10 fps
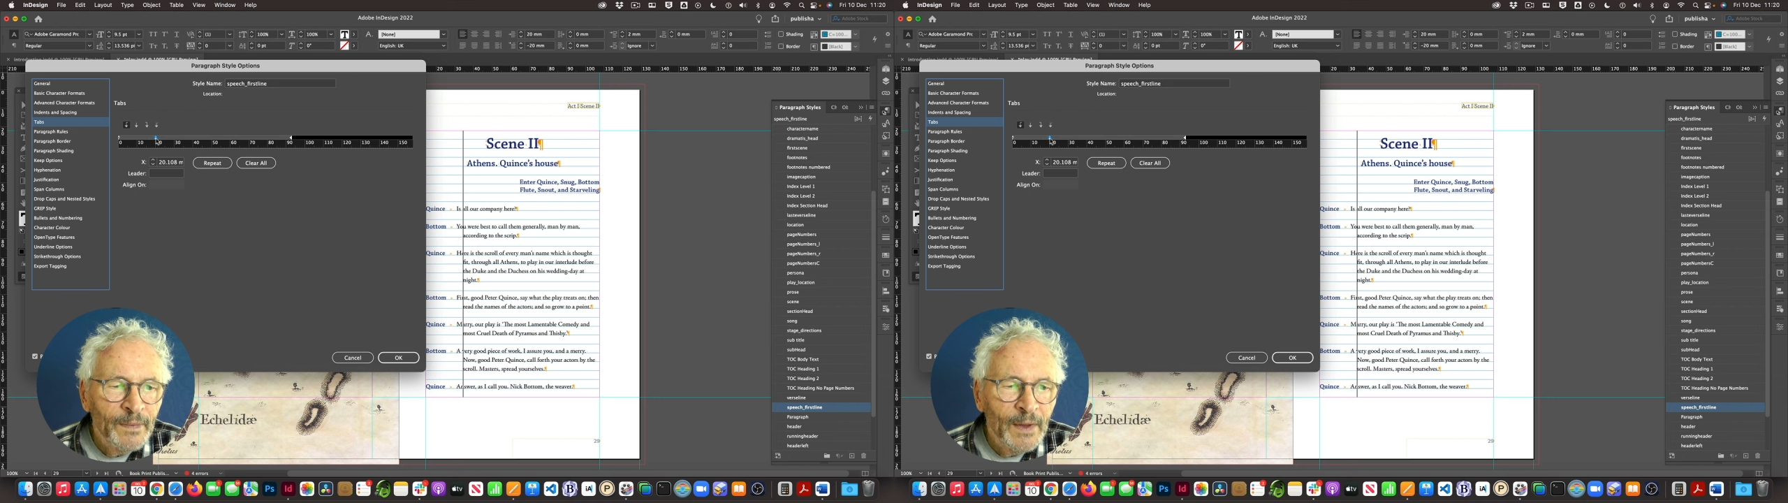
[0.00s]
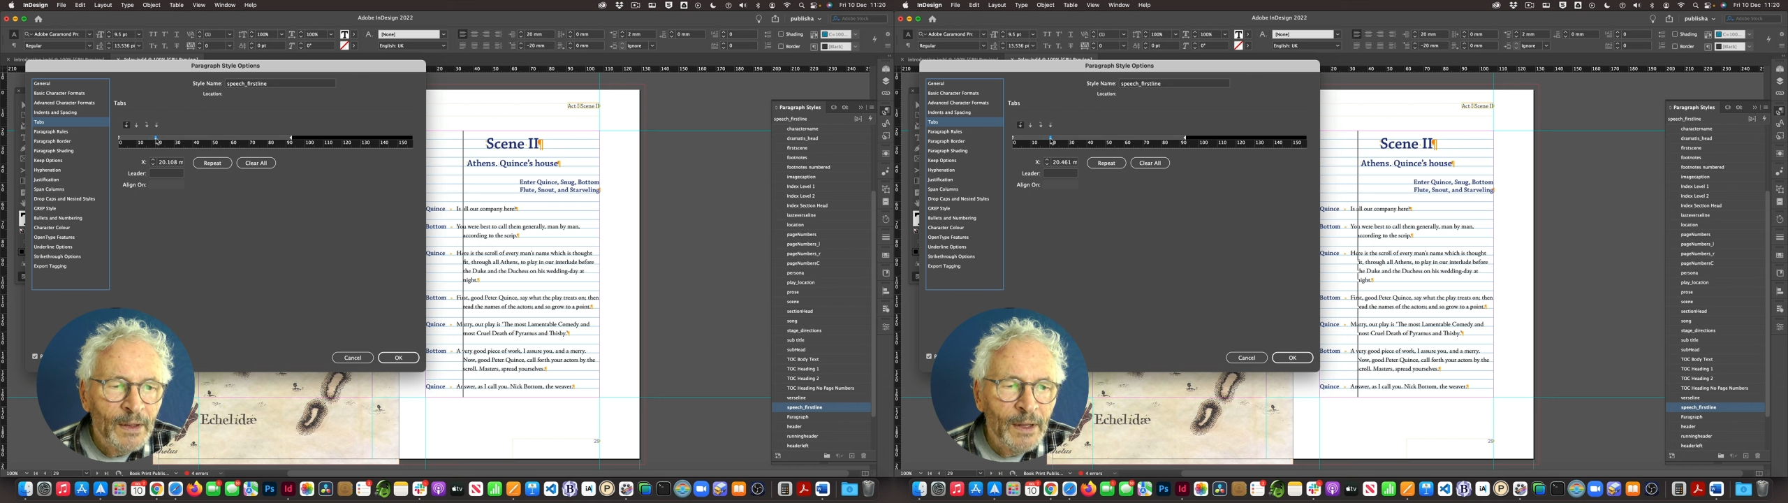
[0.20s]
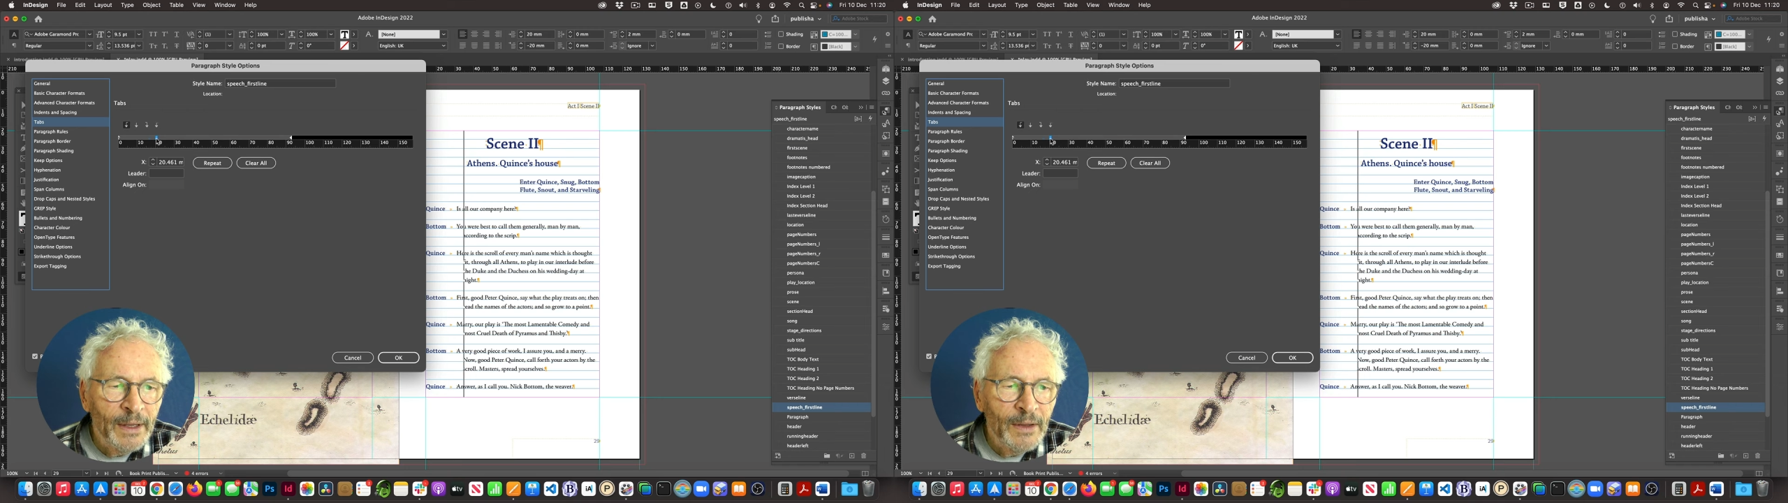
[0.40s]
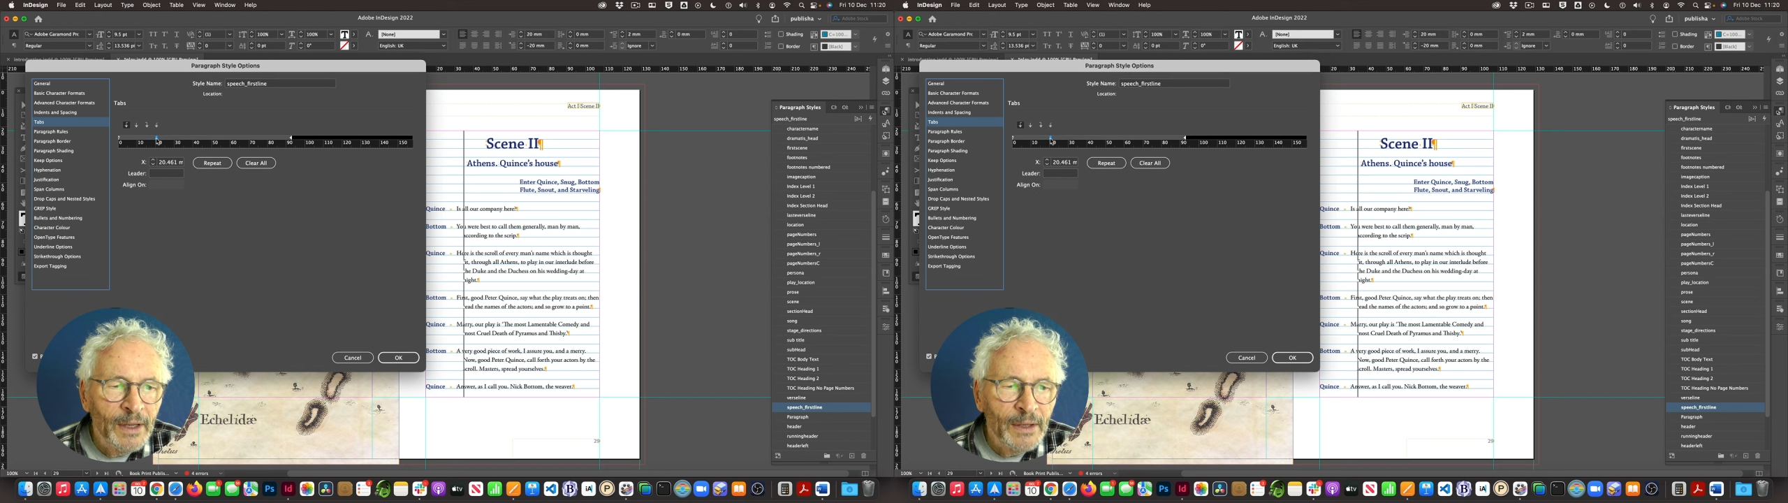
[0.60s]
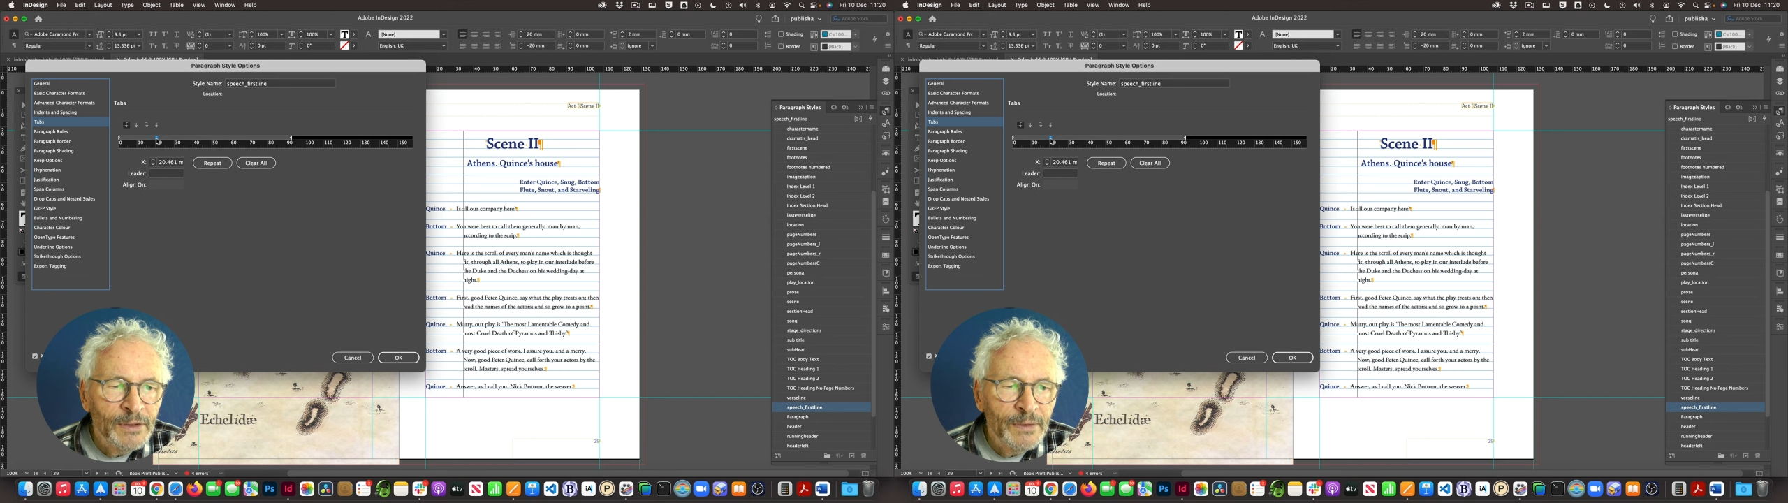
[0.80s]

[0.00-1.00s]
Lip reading: Like this.